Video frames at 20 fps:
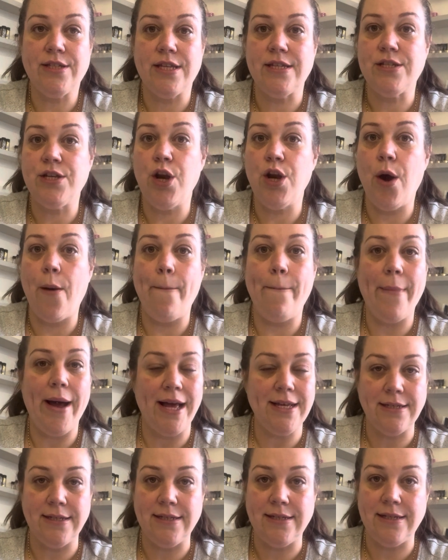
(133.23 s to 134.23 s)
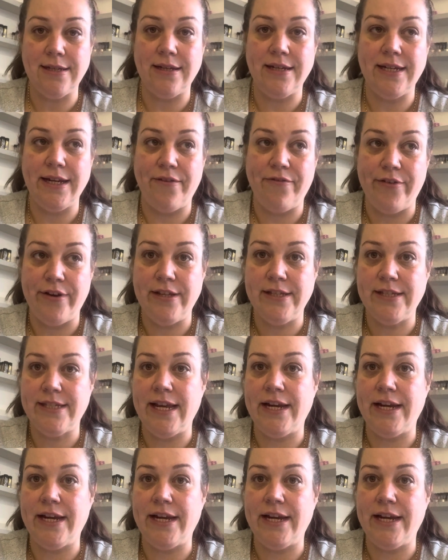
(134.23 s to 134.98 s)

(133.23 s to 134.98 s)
There's not masses of difference.